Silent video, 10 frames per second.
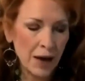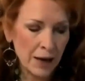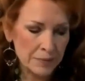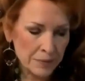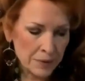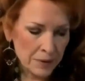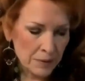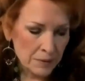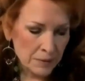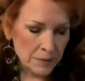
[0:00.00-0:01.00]
God.
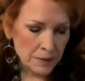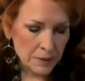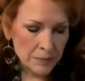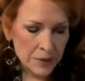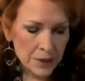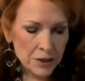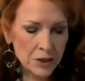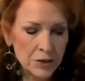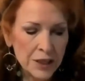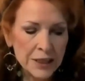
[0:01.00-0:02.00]

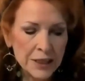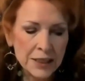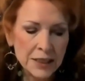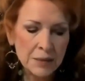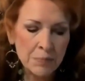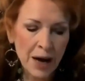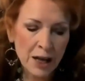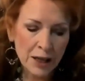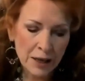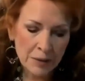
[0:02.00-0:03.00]
So this is
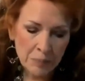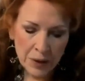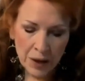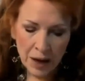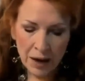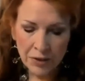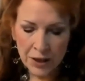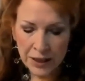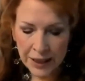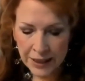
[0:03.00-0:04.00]
symbolic of the
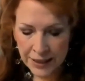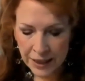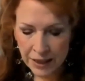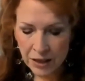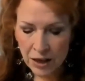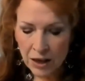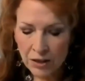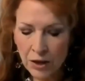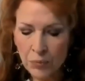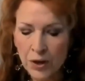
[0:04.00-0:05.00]
cleansing
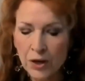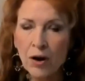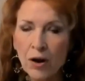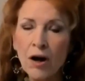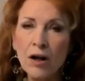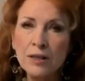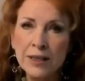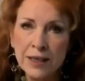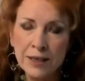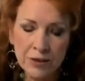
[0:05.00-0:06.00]
that we are all
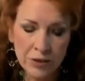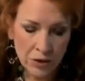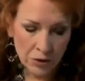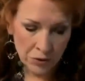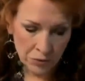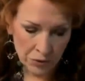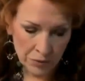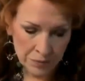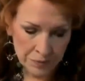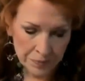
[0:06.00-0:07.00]
needing to go through.
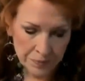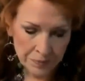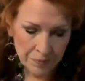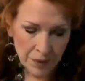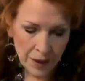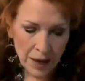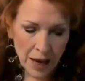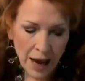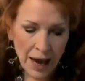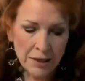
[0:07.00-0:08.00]

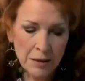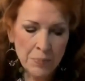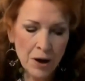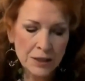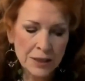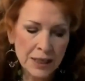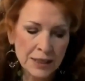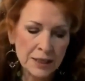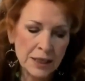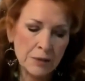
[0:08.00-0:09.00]
And then Paul
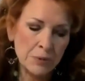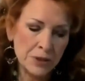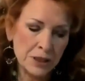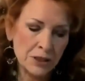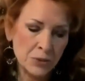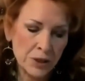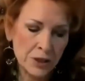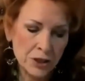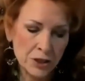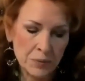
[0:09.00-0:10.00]
says in Hebrews 10
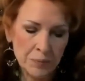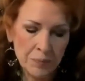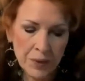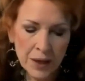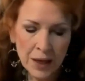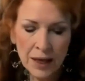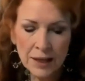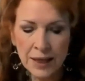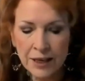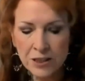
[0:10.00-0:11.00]
22,
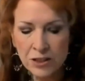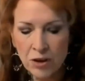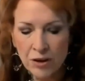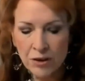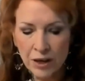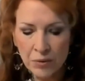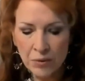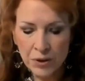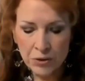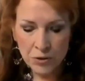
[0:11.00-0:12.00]
let us draw near
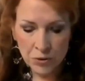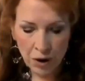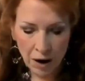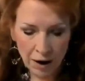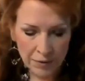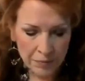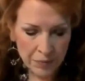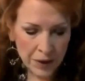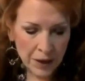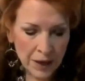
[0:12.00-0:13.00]
with a true heart
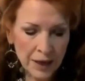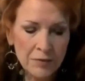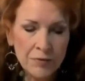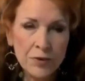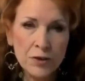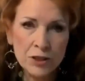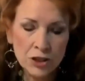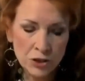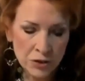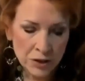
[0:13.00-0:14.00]
in full
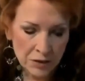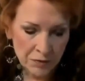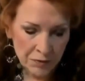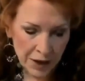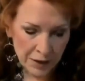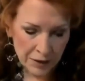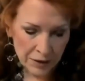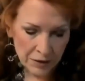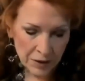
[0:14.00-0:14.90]
assurance of faith,